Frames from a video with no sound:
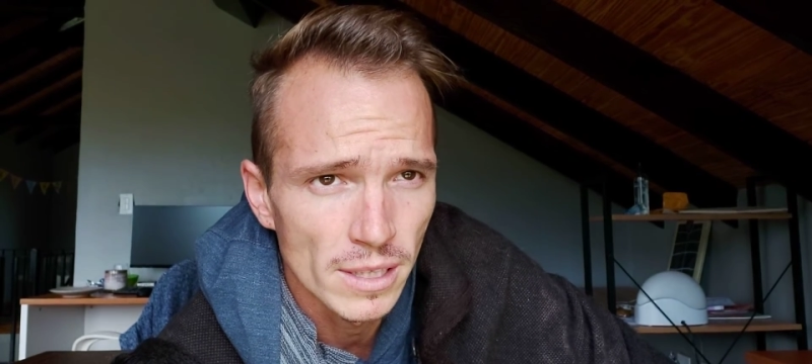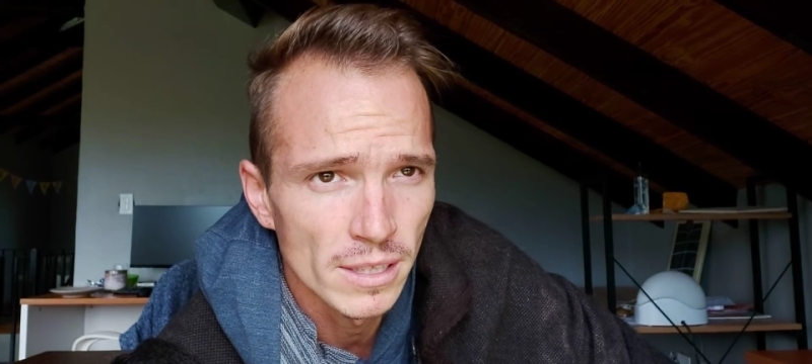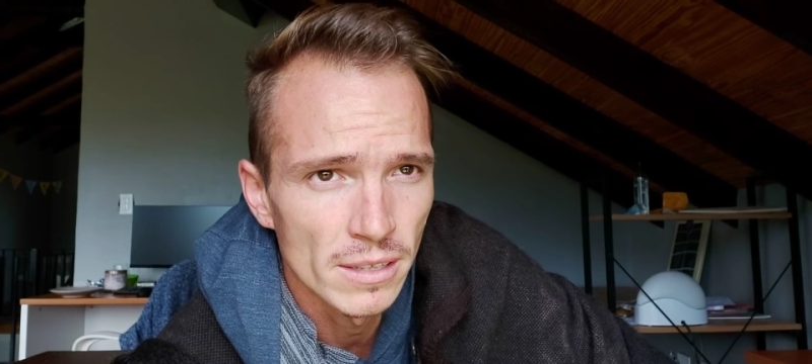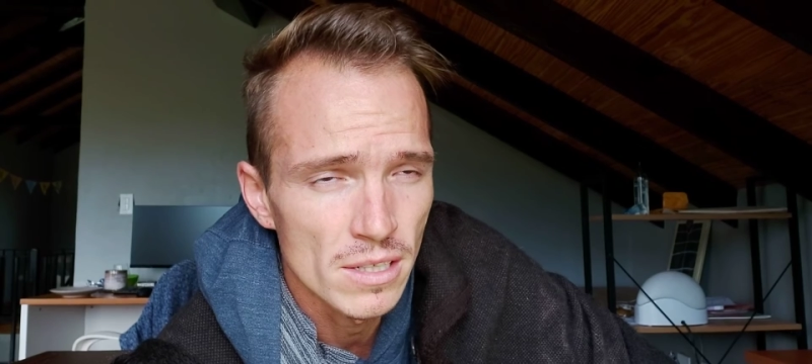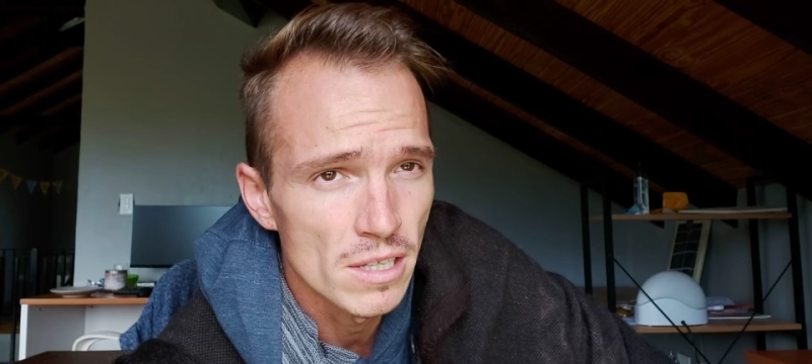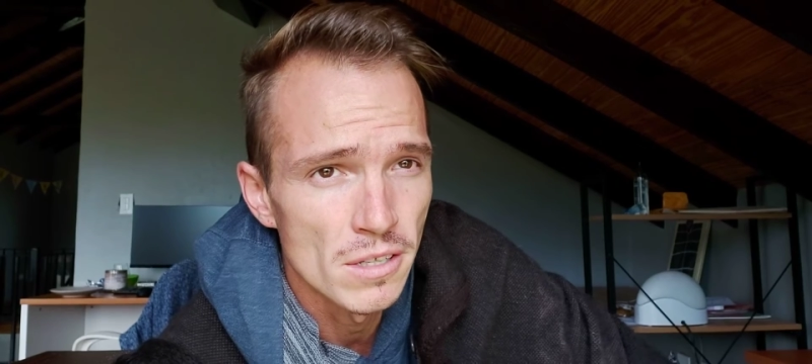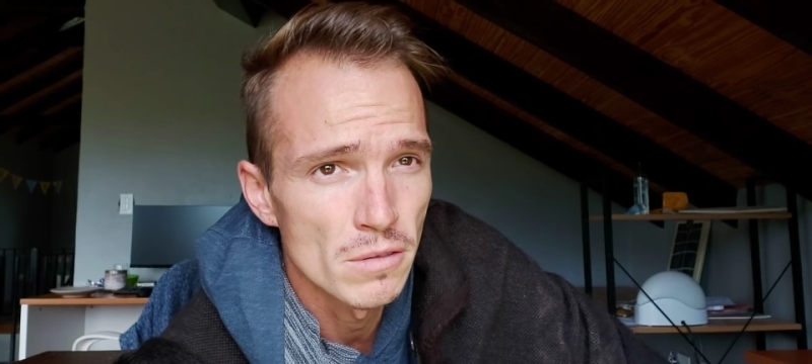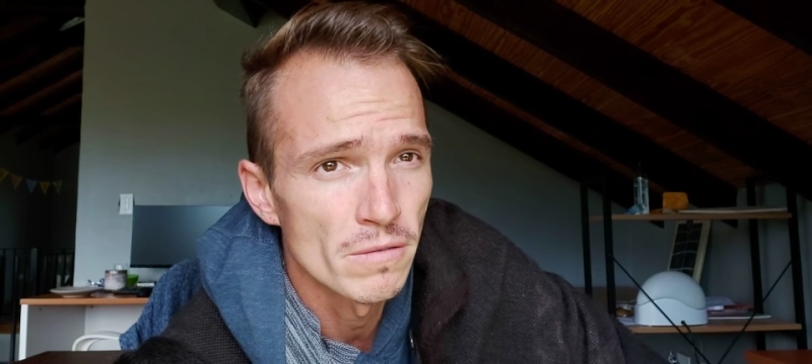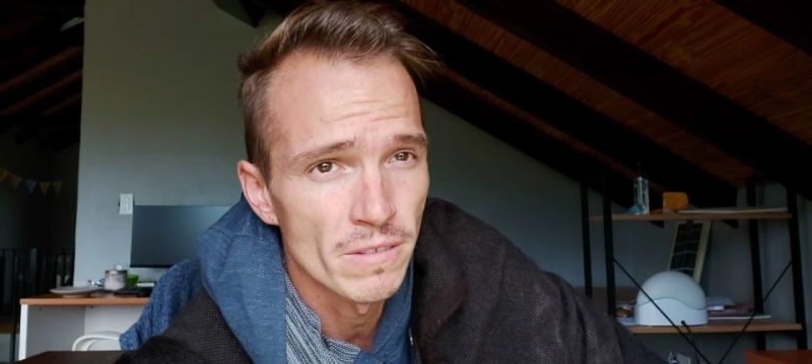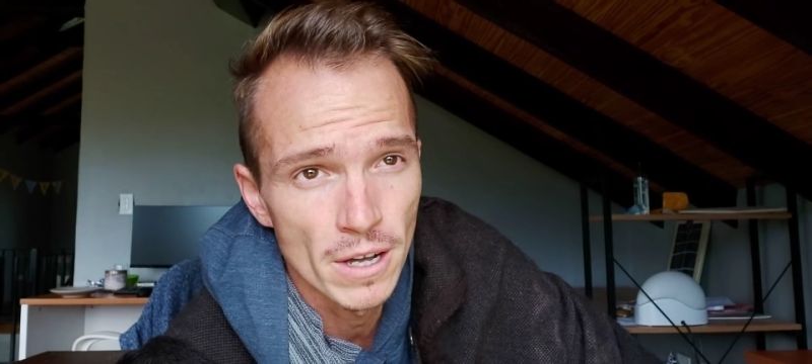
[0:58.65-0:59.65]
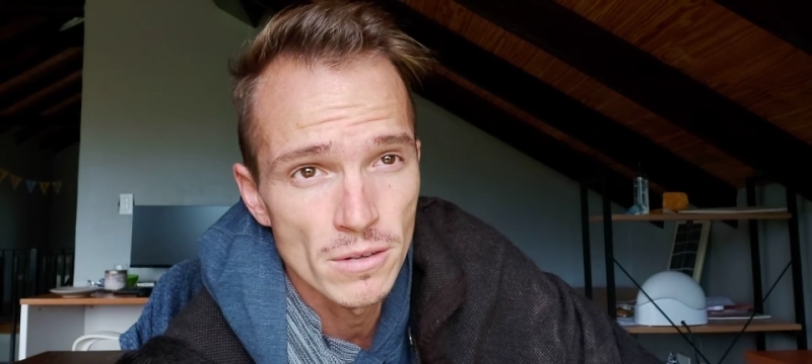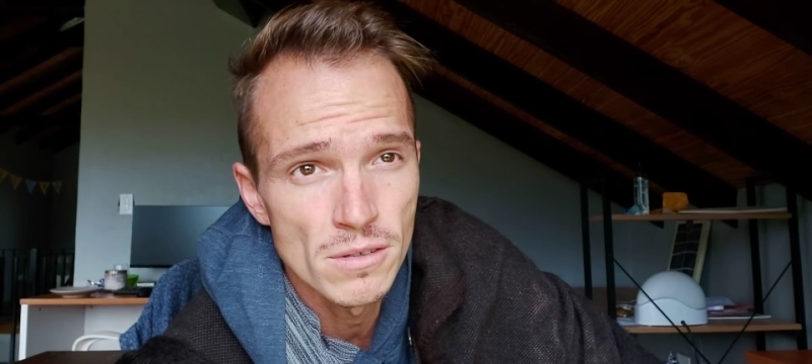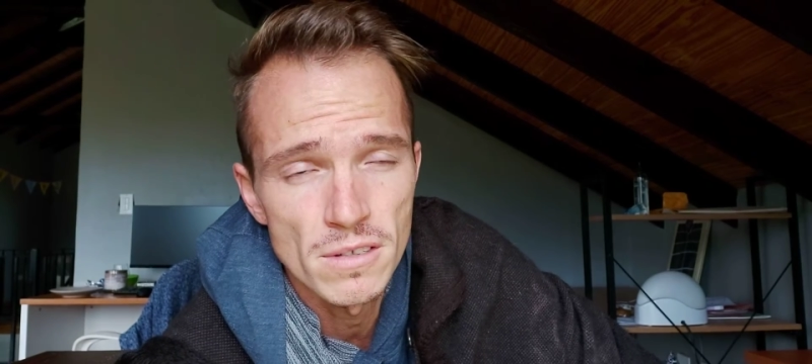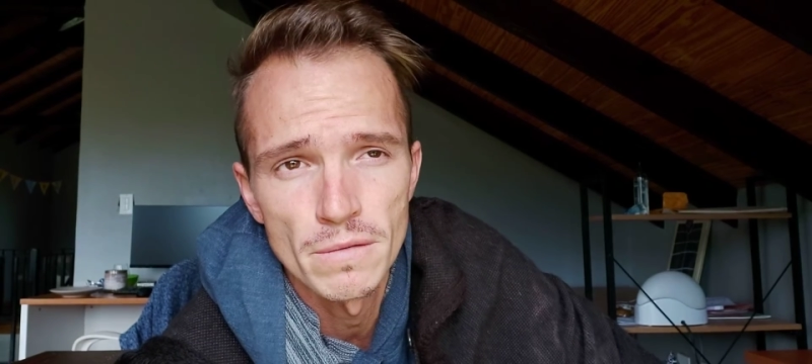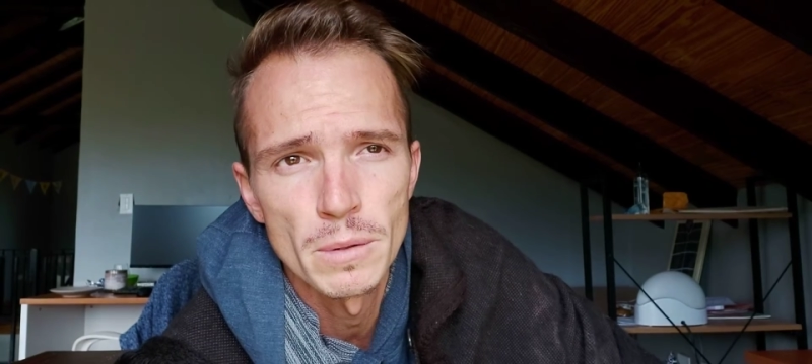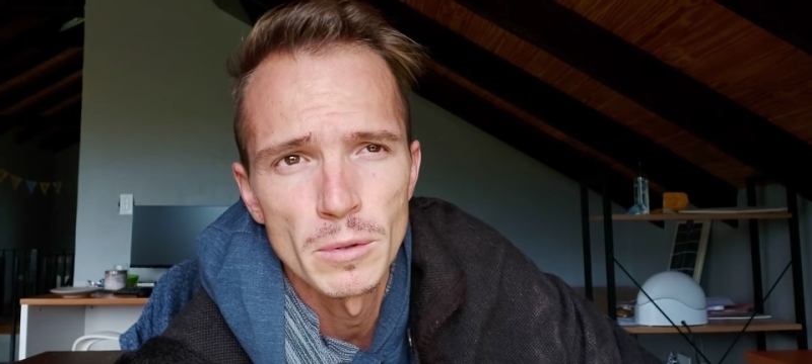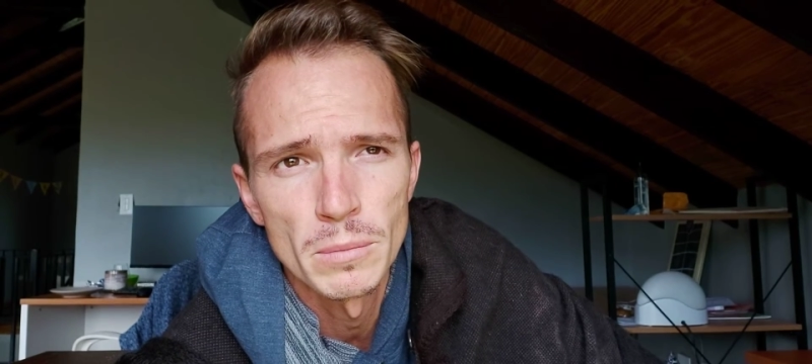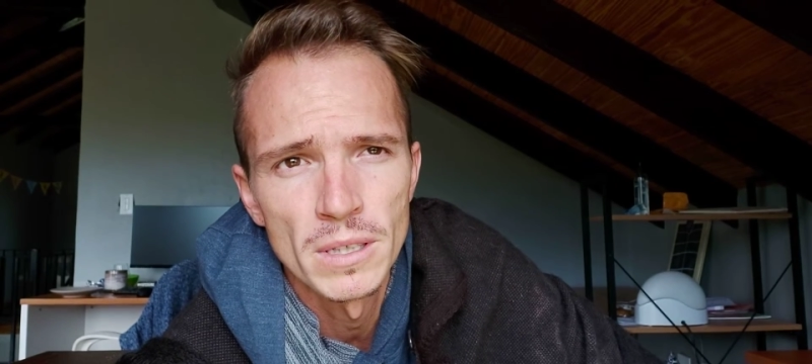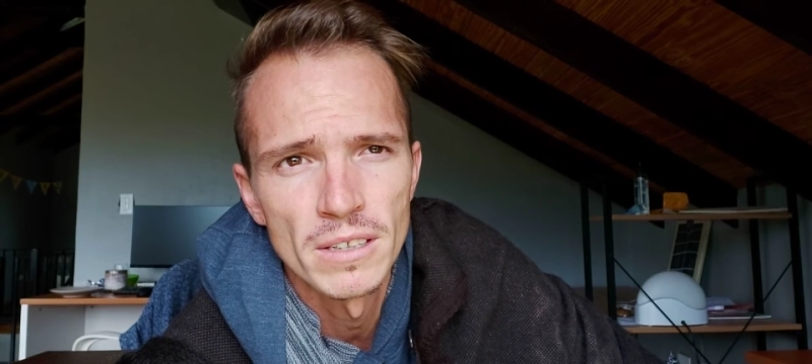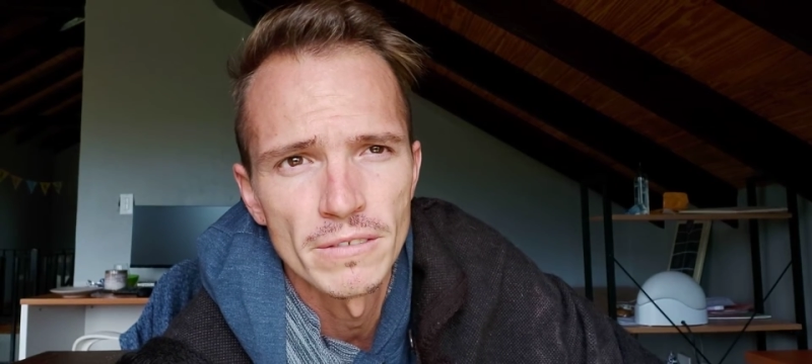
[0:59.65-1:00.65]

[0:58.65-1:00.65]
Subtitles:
and this leads to thousands of people being